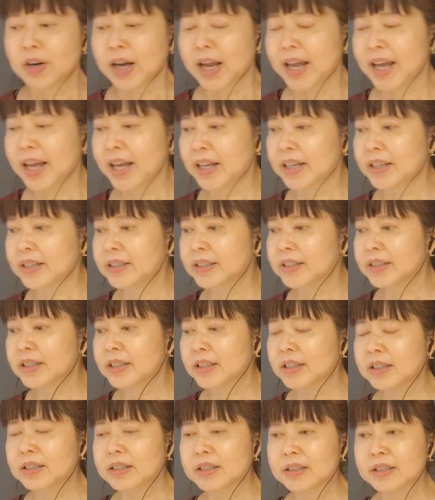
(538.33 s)
And
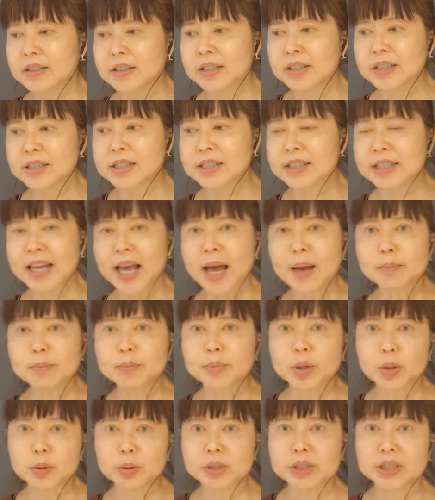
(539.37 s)
the SCAP
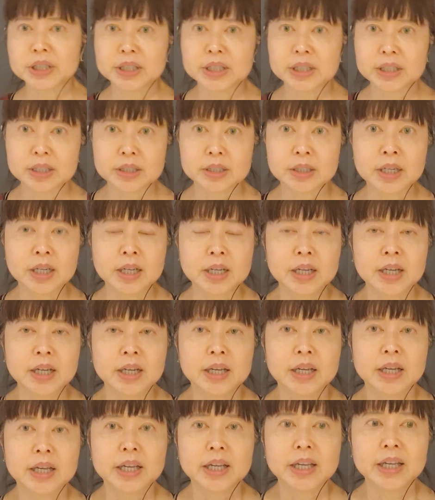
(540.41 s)
protein
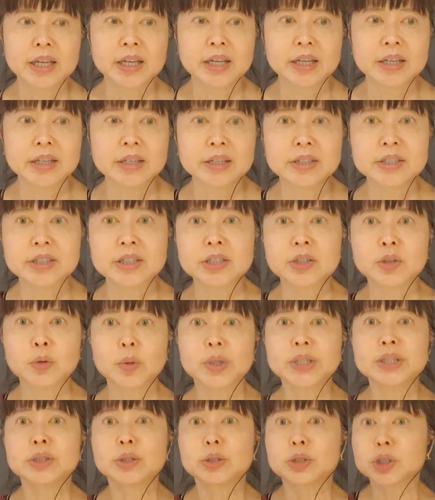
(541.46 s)
is
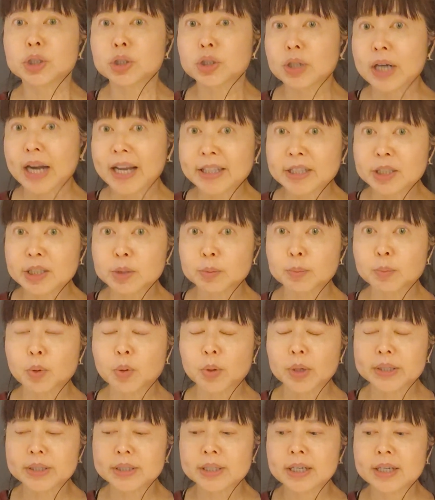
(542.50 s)
going to
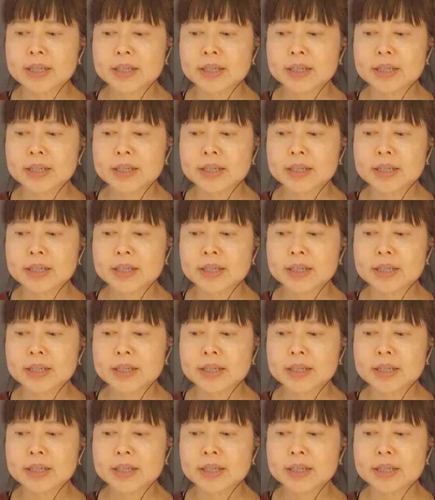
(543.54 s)
transport